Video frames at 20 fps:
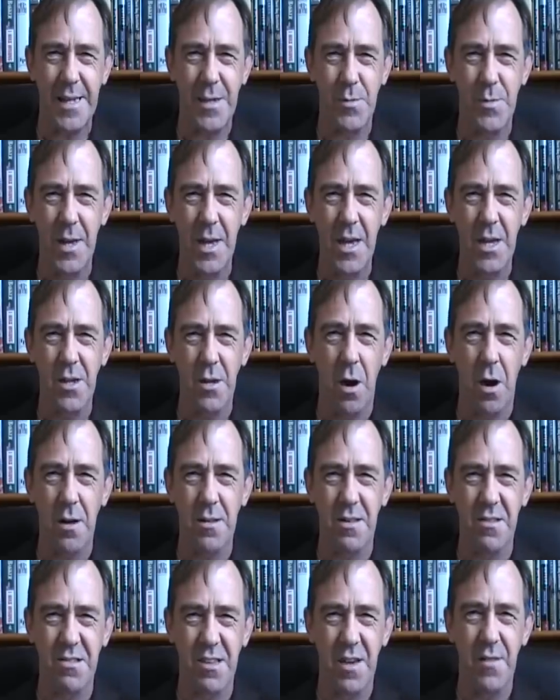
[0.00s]
you,
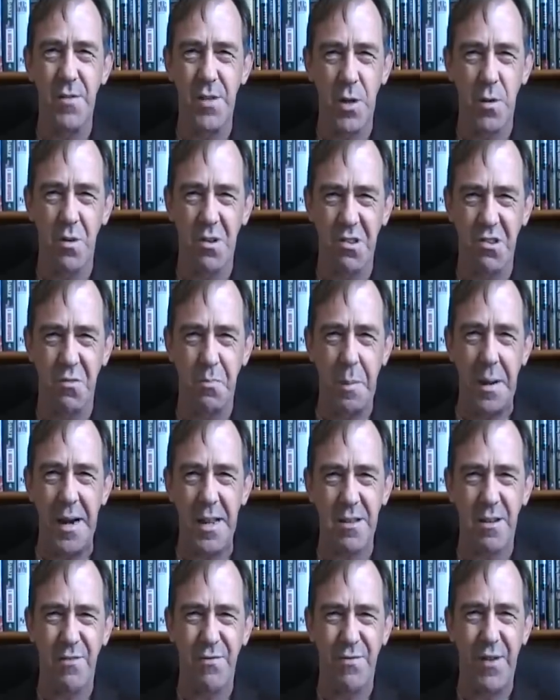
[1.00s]
God has given you a
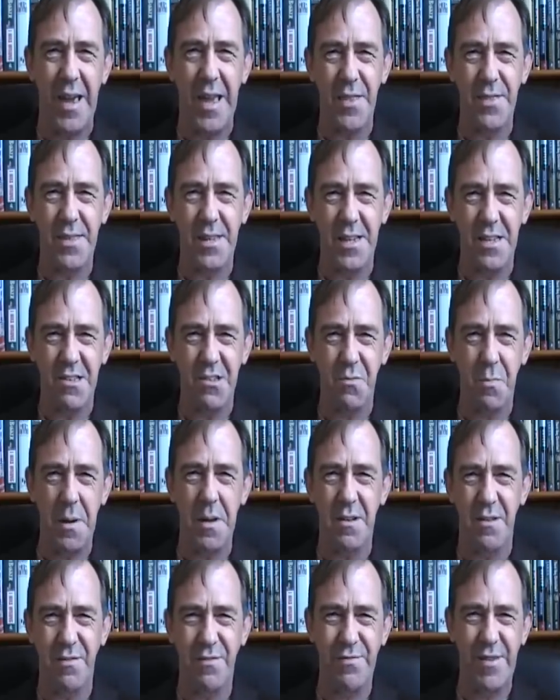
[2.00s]
spirit of faith, and a
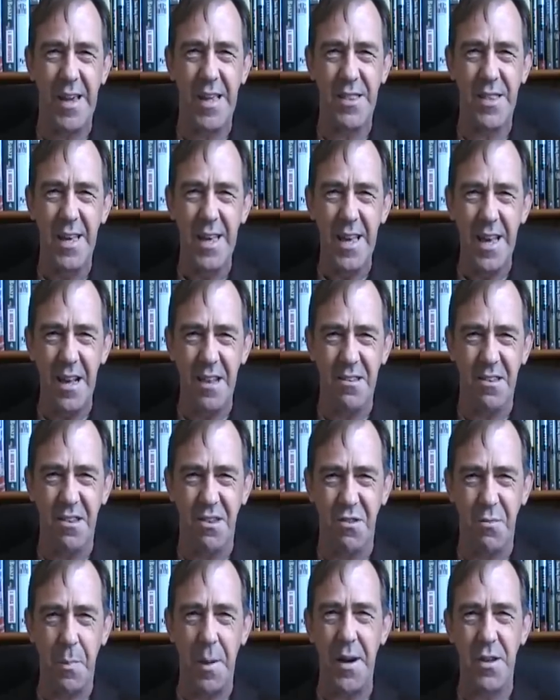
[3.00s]
spirit of faith is a
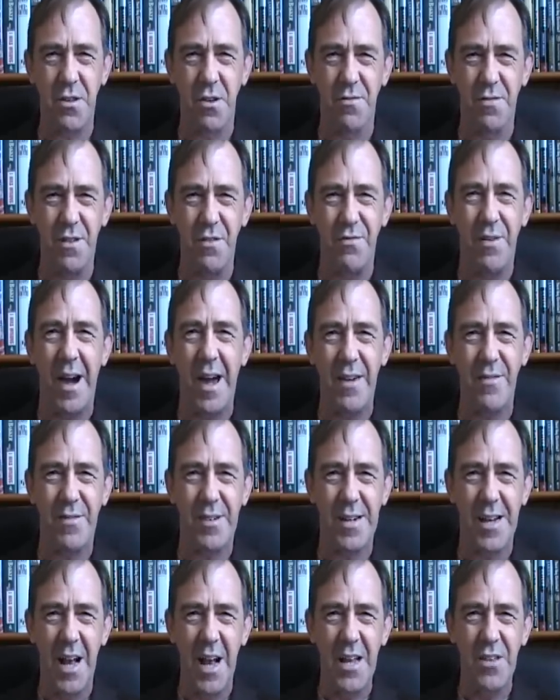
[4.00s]
spirit of
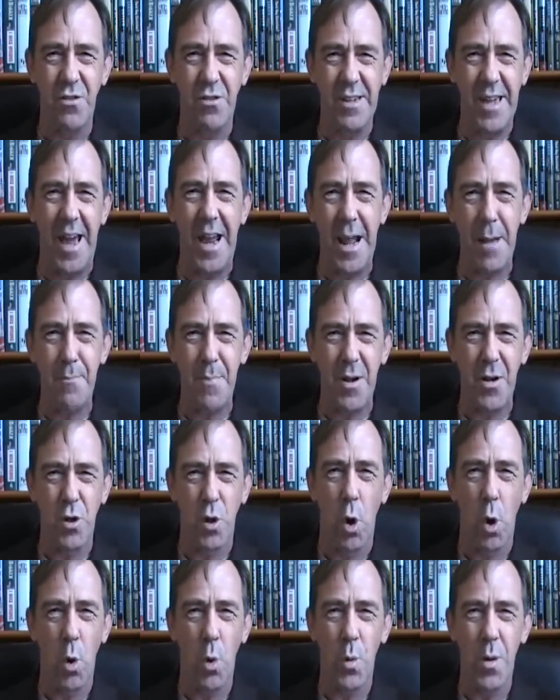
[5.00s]
revival to get up and
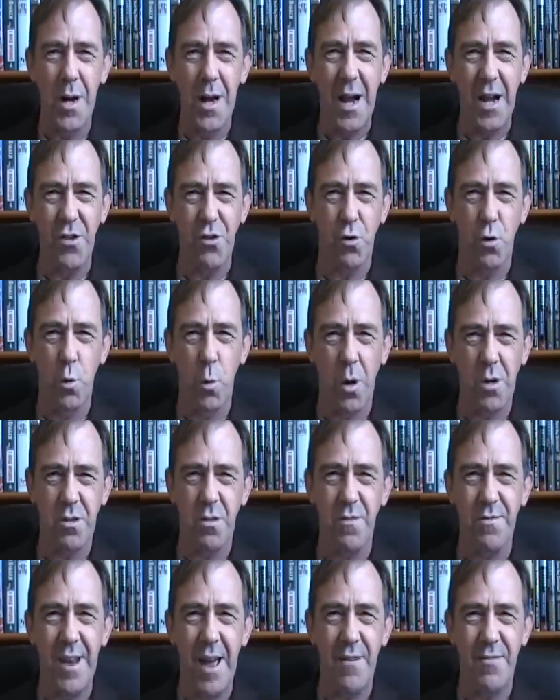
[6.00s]
go and do what
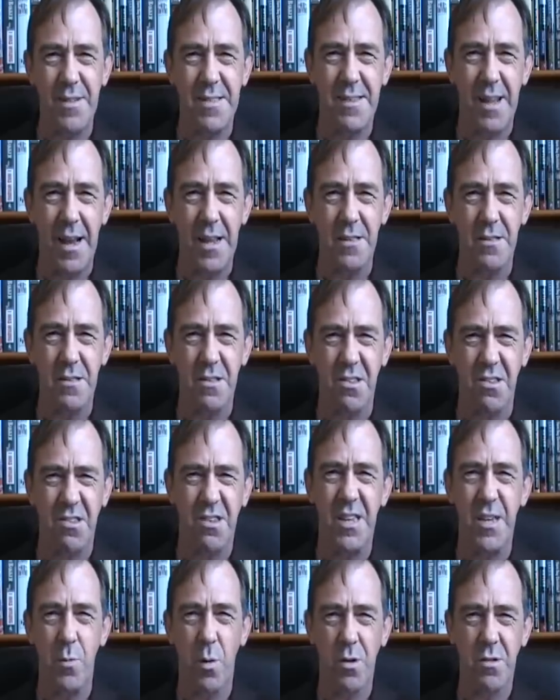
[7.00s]
you've never done, to
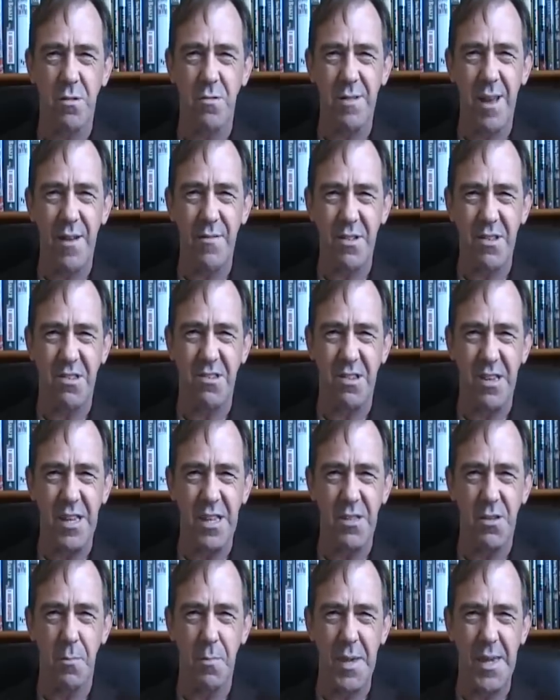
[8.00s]
see what you've never
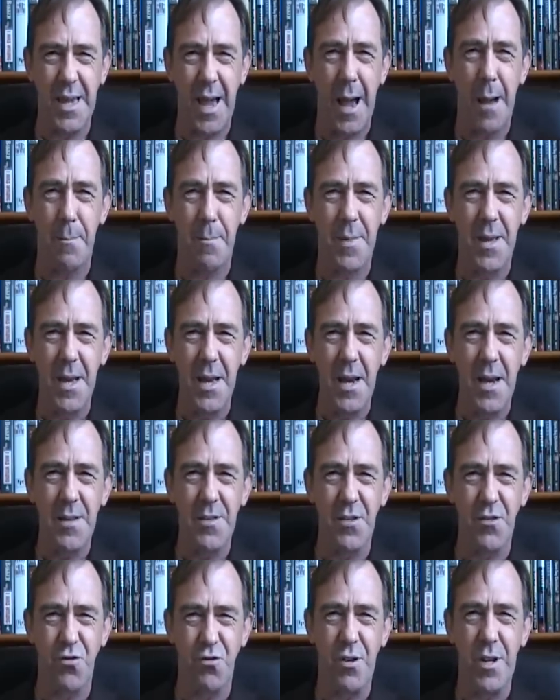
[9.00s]
seen, to become
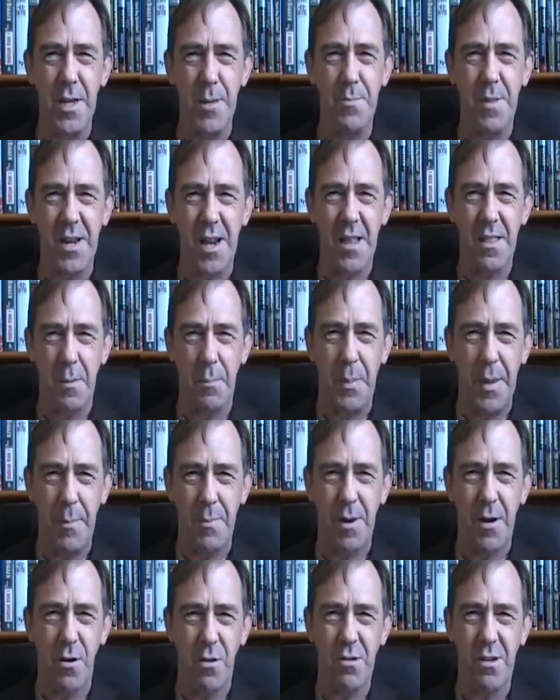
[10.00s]
the dream that other
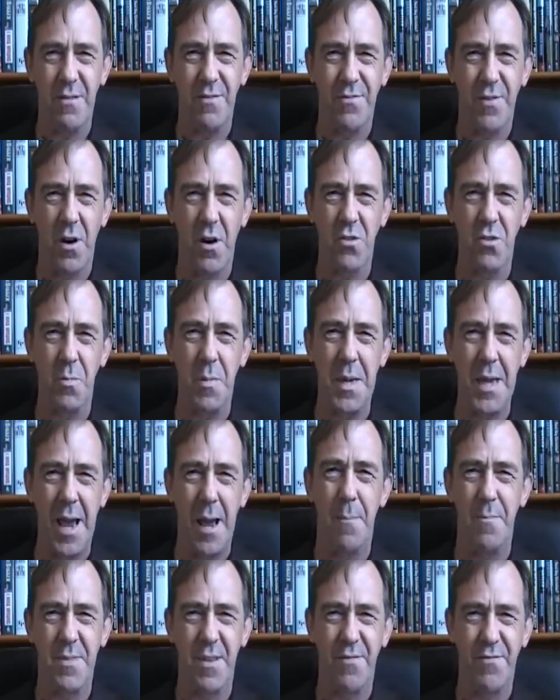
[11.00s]
people are looking for, to
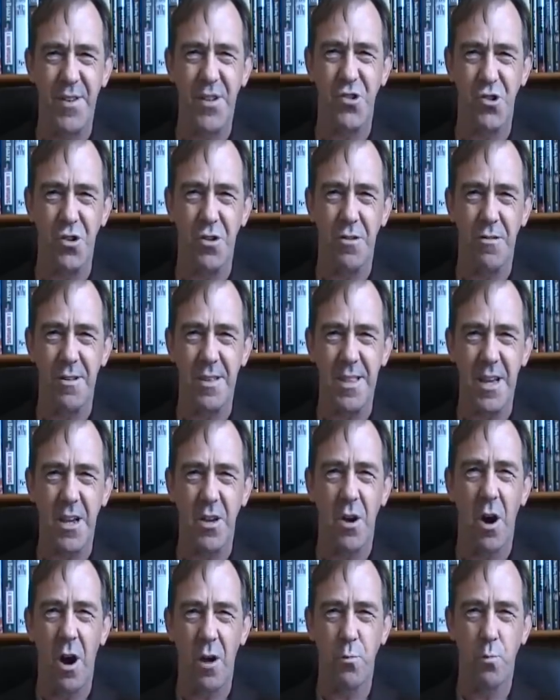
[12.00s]
become the visionary
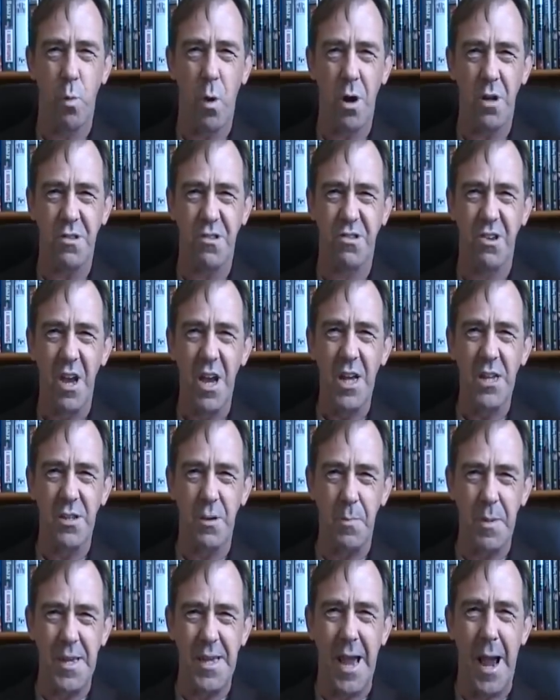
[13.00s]
that God wants,
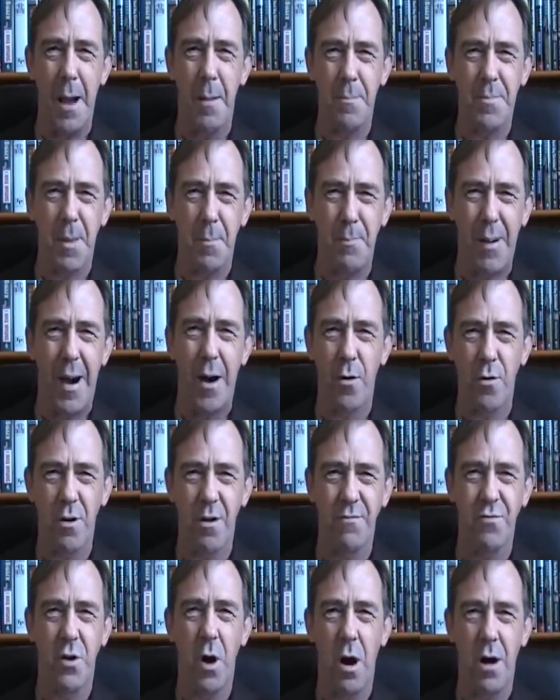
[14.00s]
to become the power
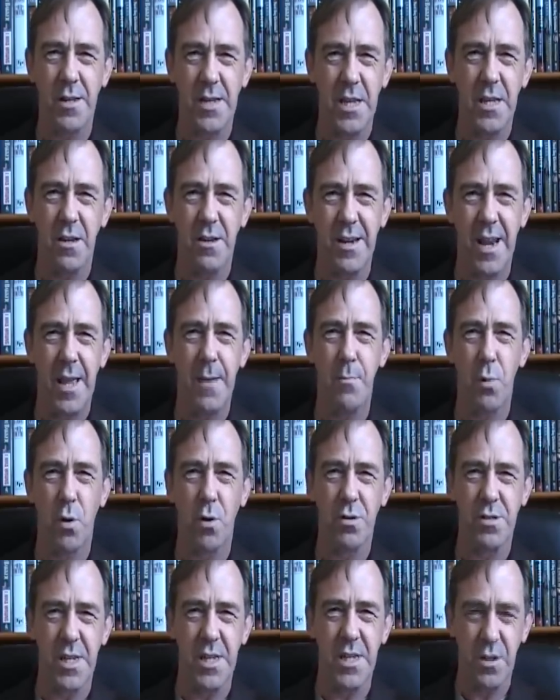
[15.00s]
of God in your
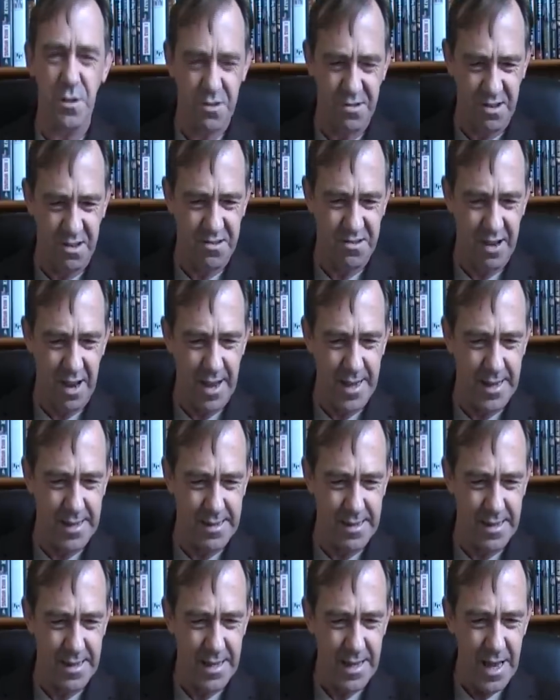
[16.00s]
neighborhood, in your
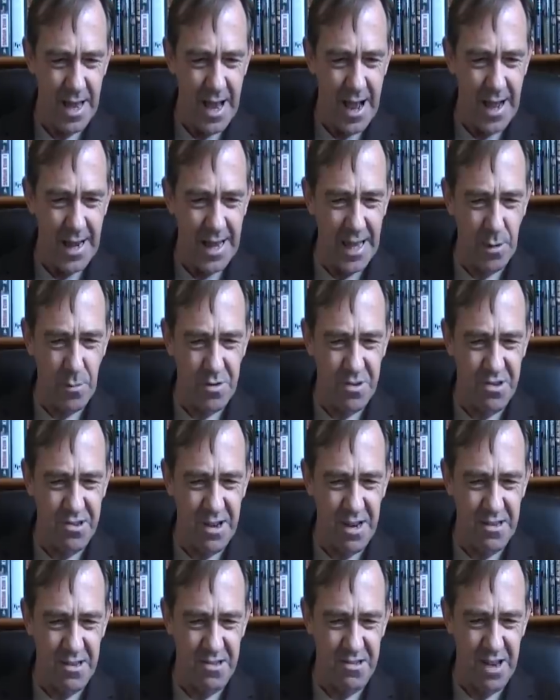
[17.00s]
society. I like what it
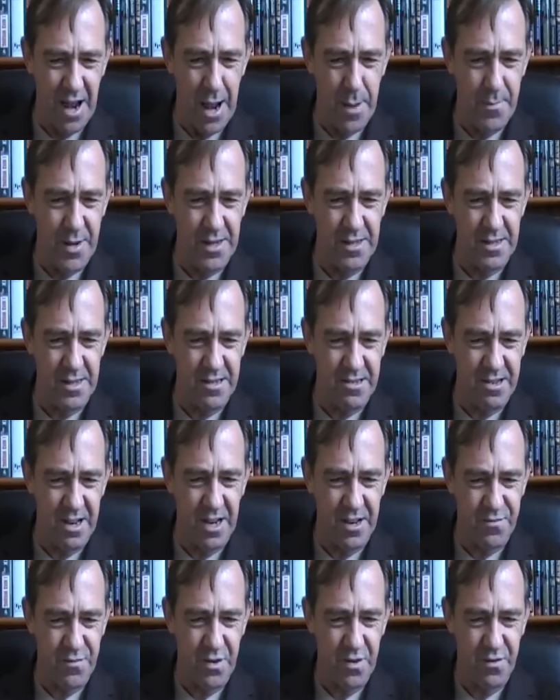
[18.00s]
says in Psalm
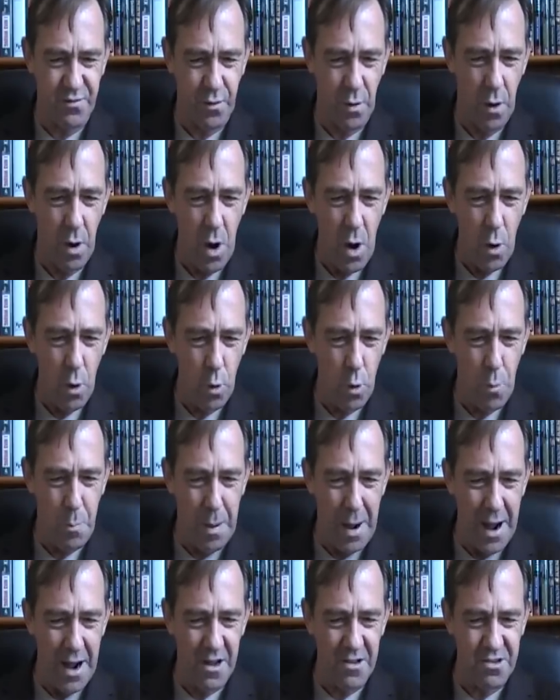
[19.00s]
86 verse 4, who
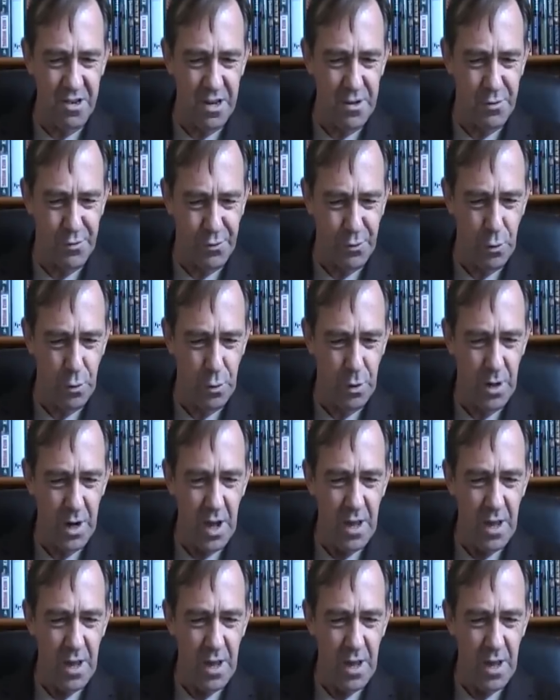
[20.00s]
passing through